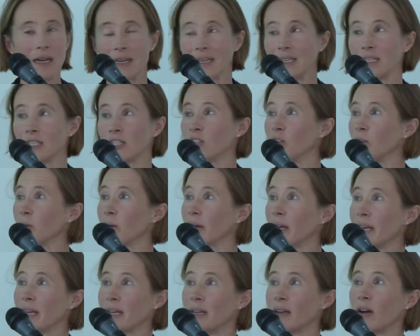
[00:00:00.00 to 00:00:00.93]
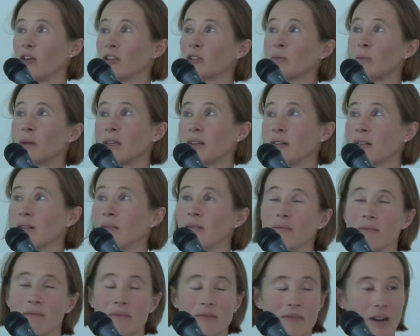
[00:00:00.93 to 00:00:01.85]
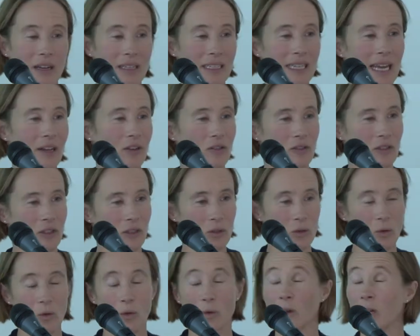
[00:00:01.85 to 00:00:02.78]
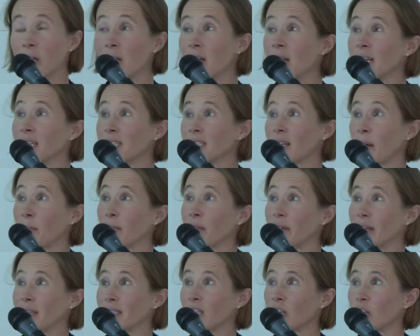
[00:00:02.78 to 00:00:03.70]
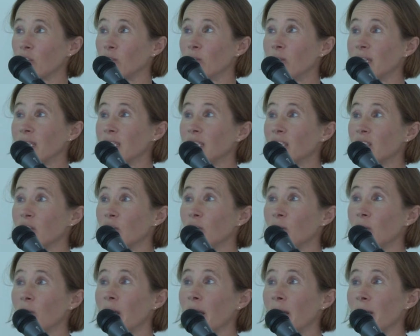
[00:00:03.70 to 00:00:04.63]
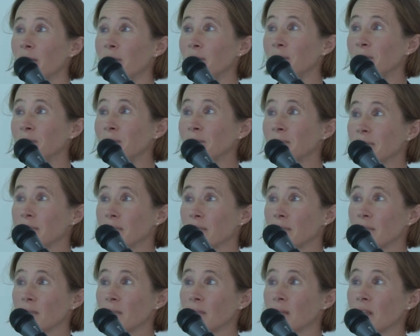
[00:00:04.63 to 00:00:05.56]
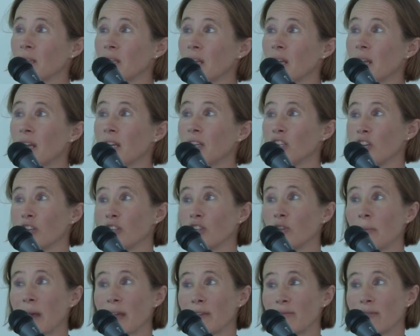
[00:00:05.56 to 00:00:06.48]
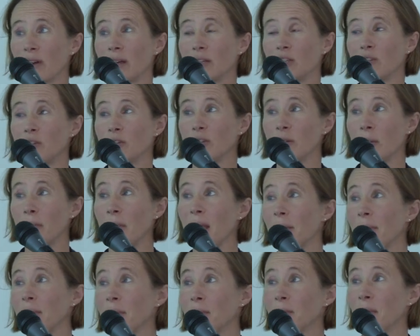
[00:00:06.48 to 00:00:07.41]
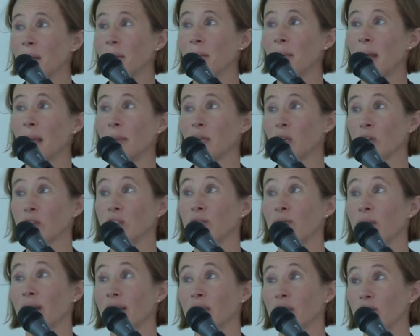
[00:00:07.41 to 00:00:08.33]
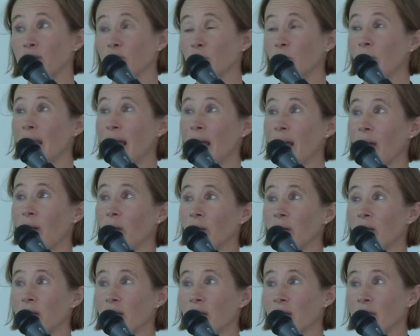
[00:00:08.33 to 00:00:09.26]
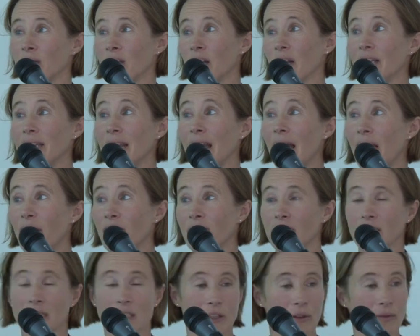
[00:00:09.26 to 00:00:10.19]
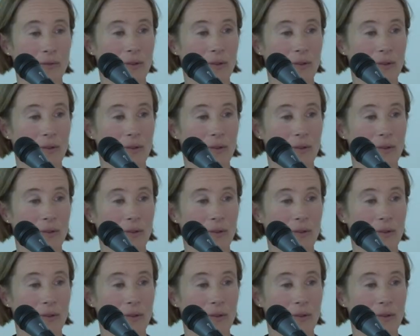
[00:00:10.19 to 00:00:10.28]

into a hospital front entrance or something. So you need to. It may be cost-effective to allow certain areas to